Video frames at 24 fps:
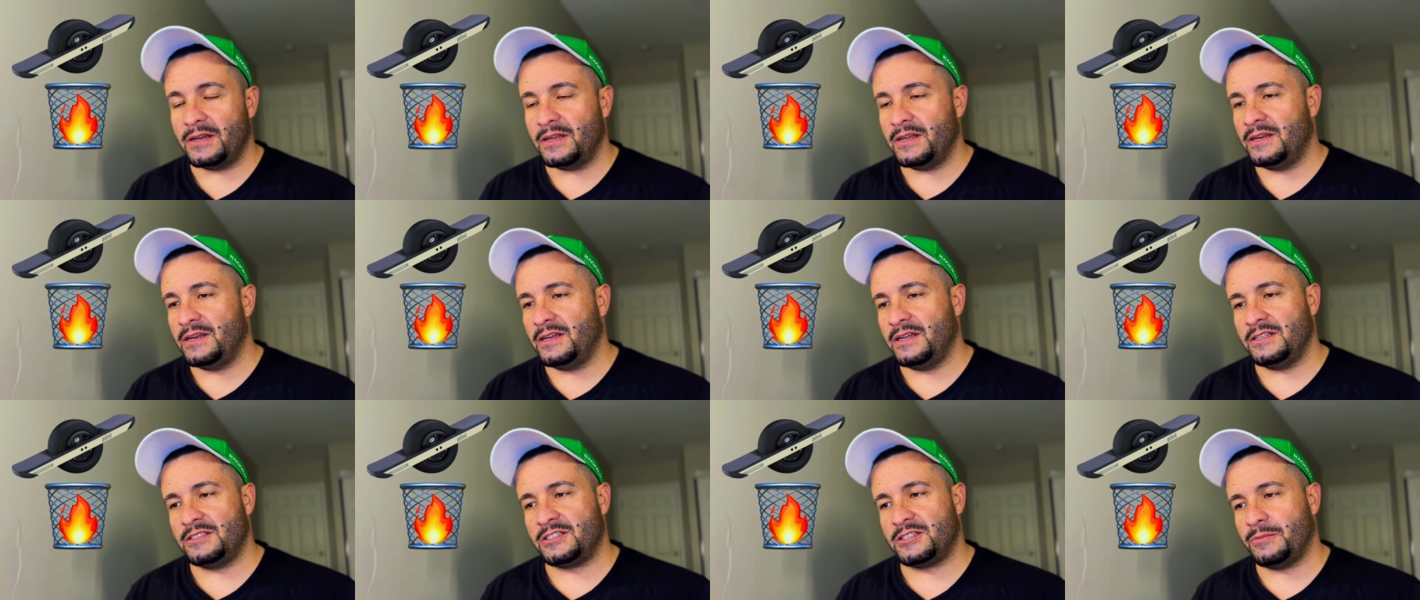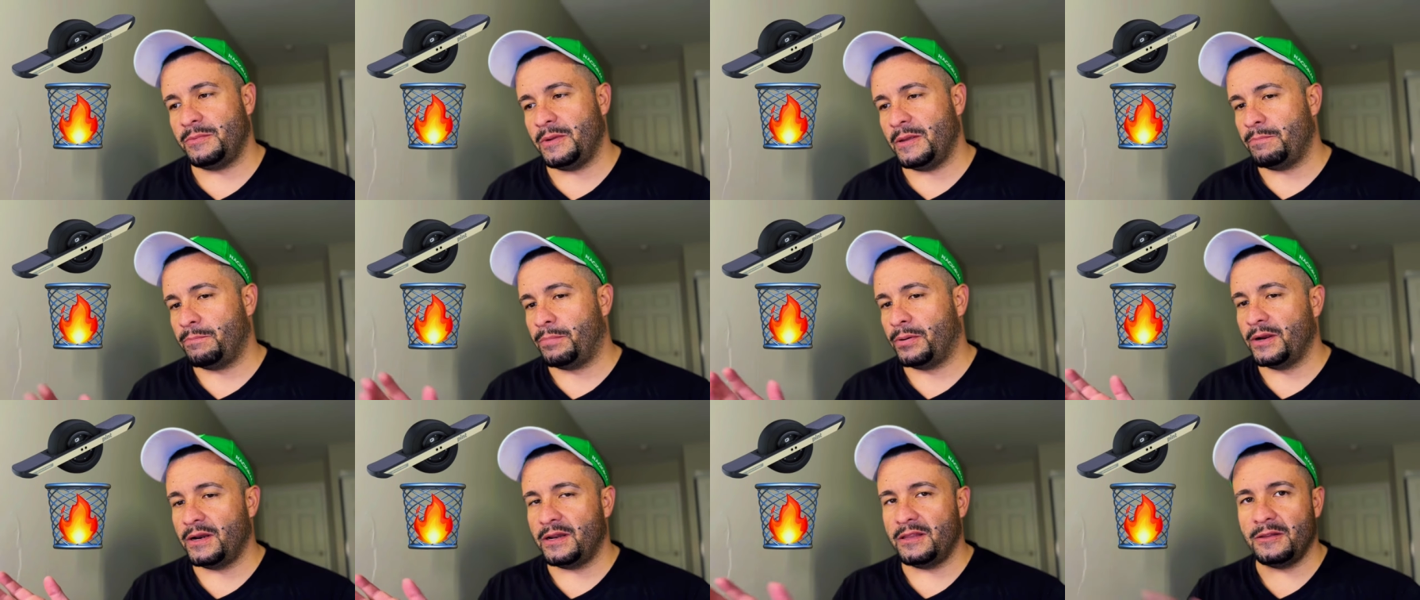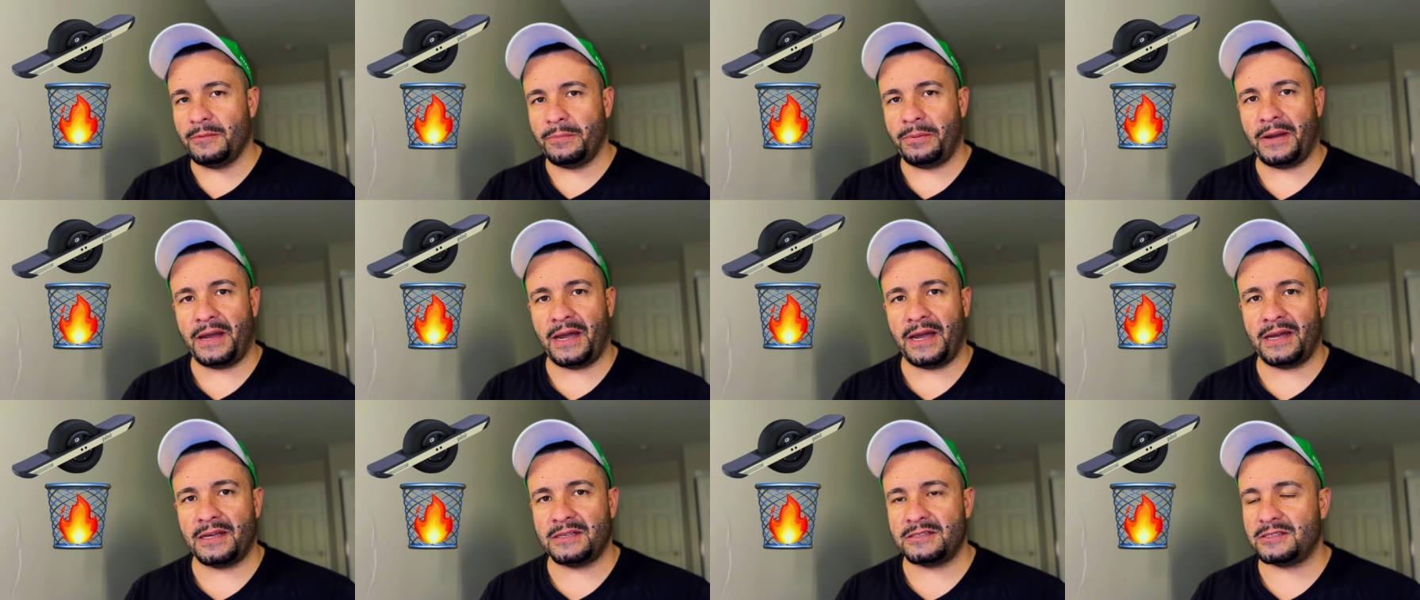It needs to be put in the
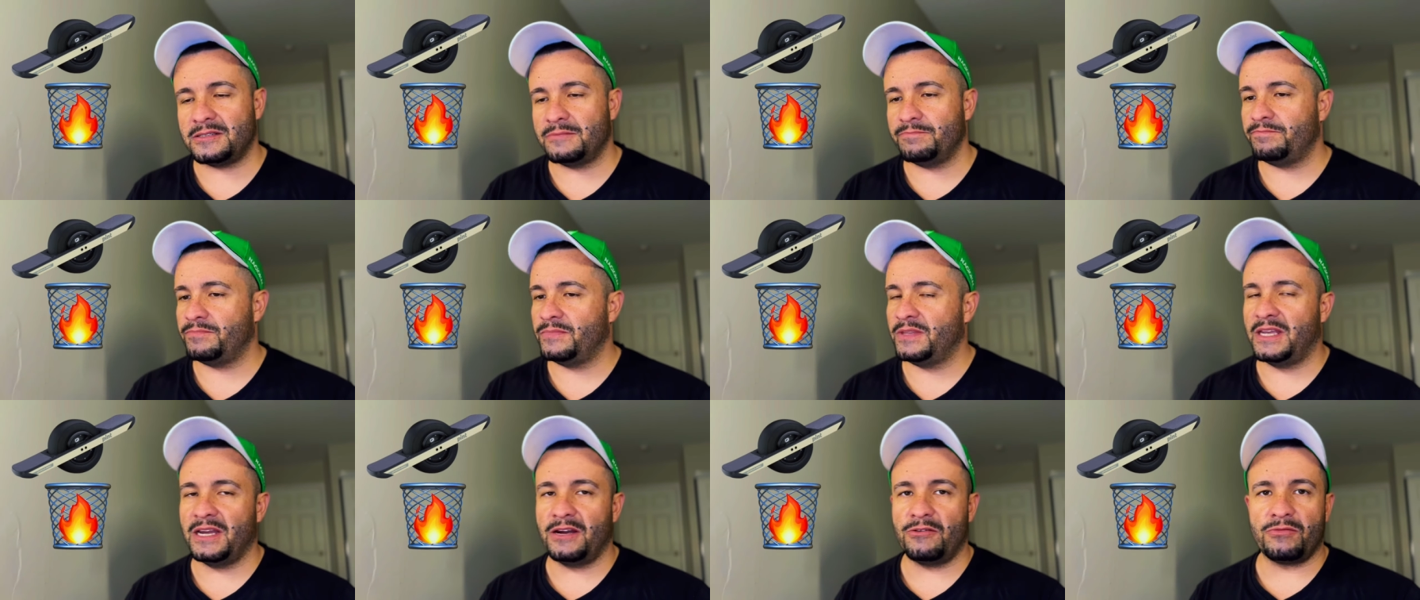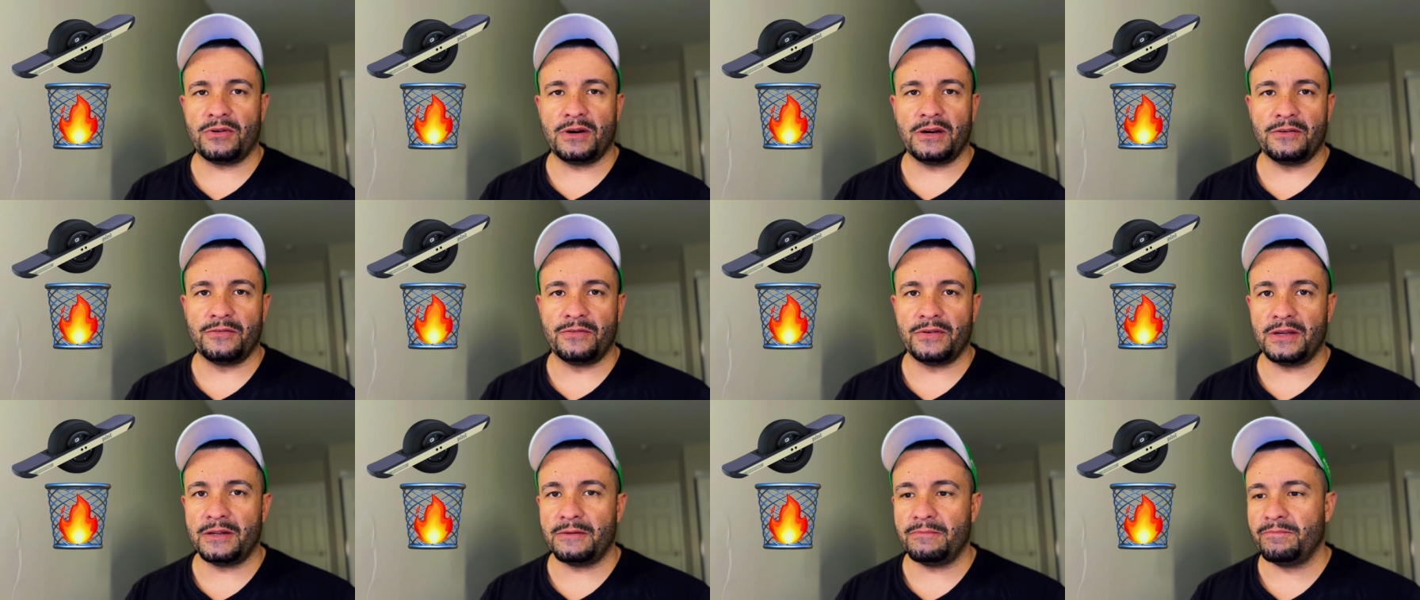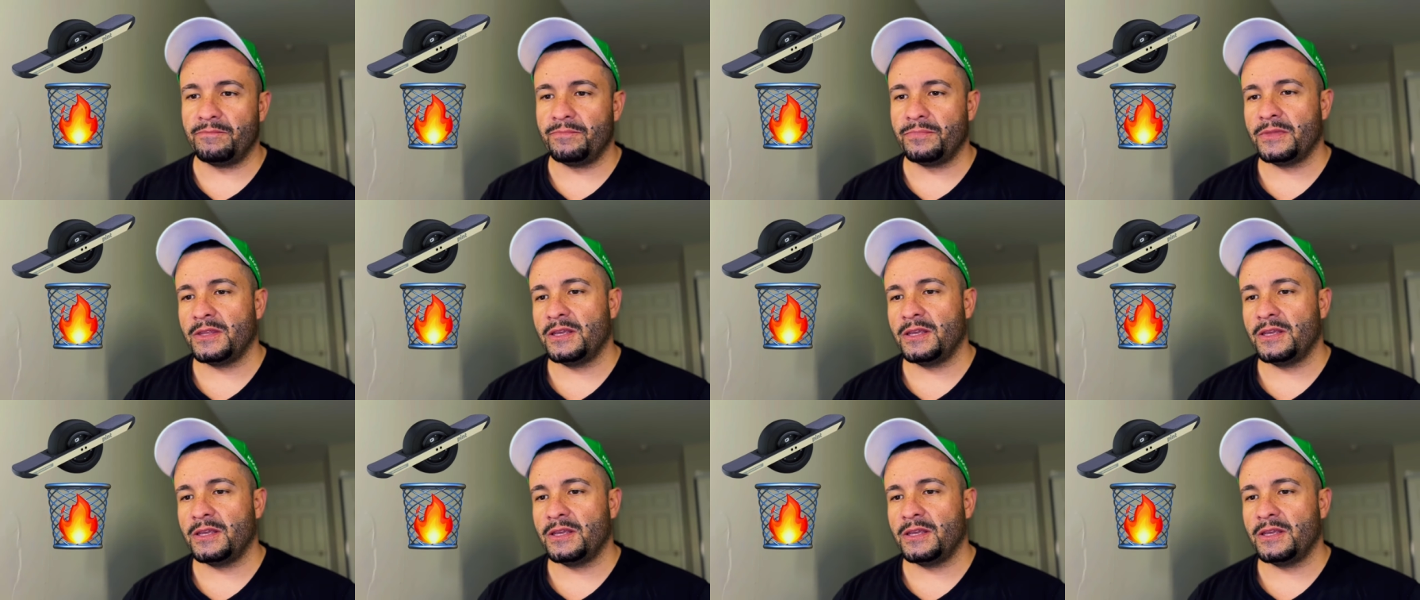past, get rid of it.